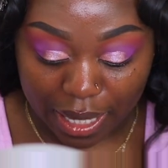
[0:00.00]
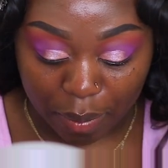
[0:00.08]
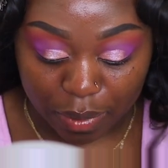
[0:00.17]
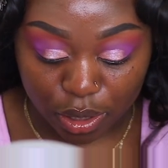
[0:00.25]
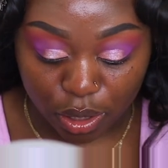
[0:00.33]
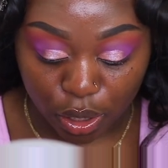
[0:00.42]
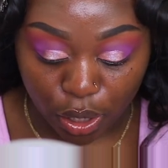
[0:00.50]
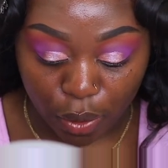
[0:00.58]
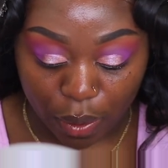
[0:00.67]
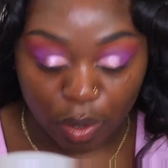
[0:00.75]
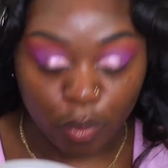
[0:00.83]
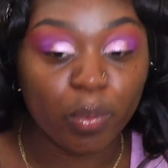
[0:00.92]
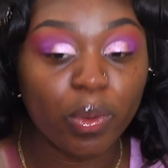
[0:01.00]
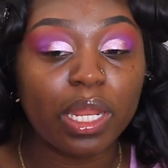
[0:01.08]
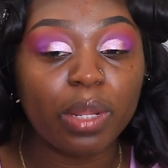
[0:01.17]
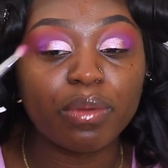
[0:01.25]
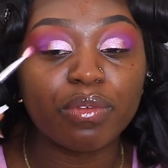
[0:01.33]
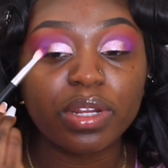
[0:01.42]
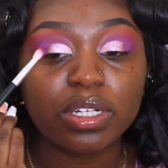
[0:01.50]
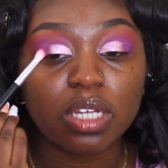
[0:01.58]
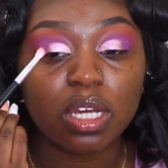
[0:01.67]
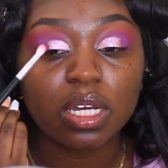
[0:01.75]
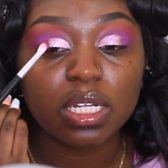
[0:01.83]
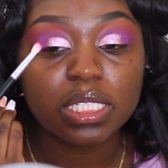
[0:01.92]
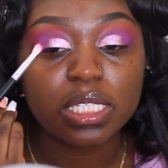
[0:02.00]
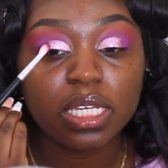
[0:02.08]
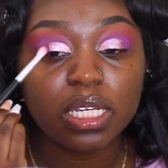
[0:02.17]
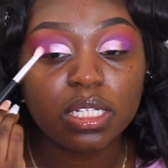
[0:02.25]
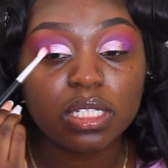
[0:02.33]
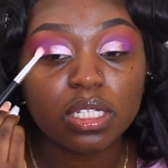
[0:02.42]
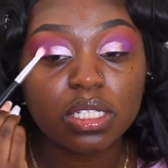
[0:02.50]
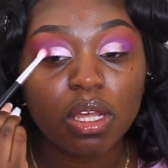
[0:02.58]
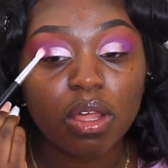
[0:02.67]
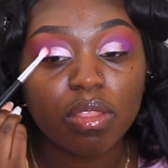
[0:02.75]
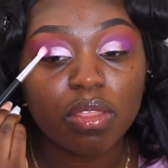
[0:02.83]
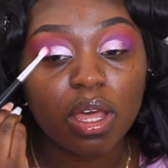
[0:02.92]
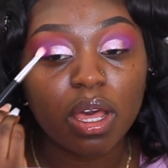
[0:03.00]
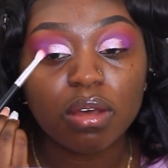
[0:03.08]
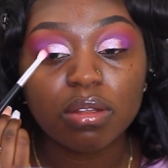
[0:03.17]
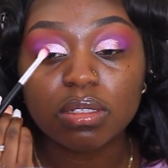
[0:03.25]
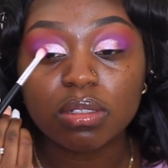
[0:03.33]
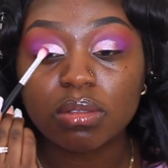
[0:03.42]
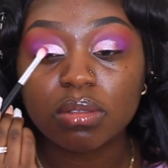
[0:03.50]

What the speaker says: Okay, I'm just gonna go in quickly with Rich Auntie, just on the outer